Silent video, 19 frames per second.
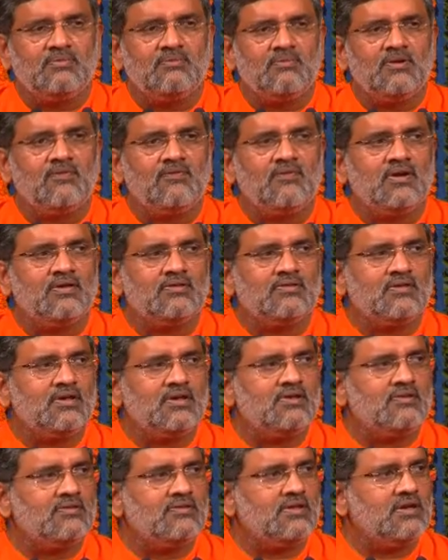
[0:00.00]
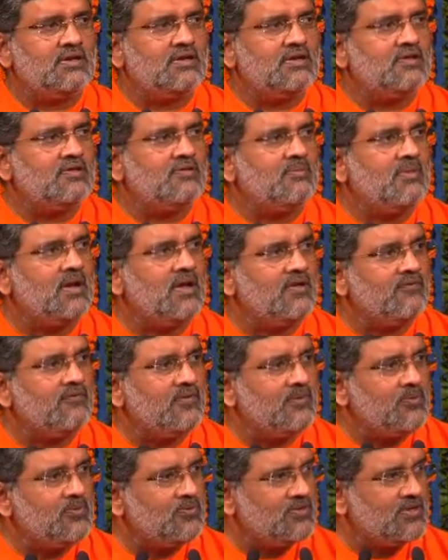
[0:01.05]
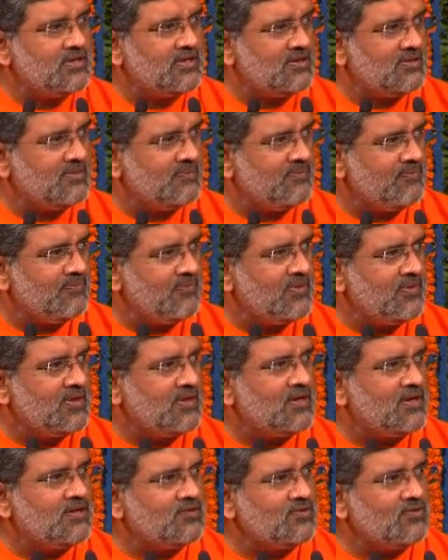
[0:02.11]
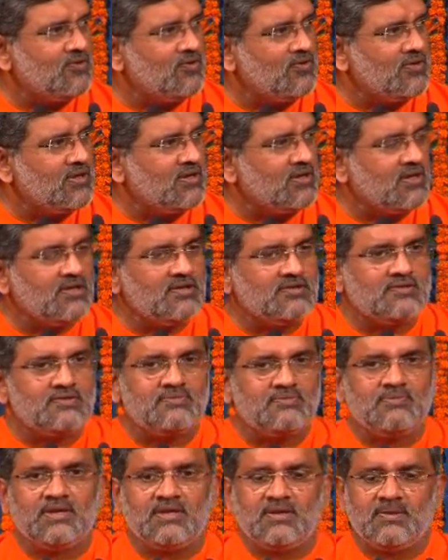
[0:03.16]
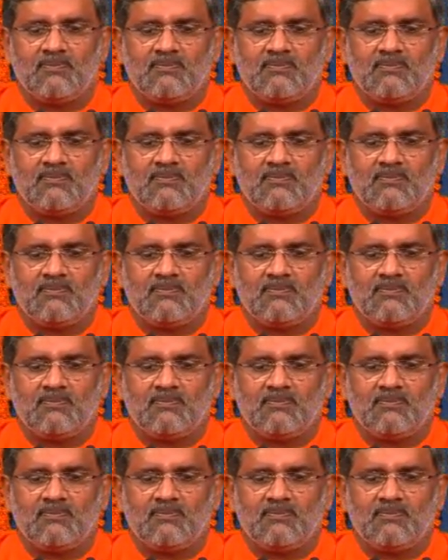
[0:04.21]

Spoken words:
Bhagavan says it is my vibhuti. It is not against me.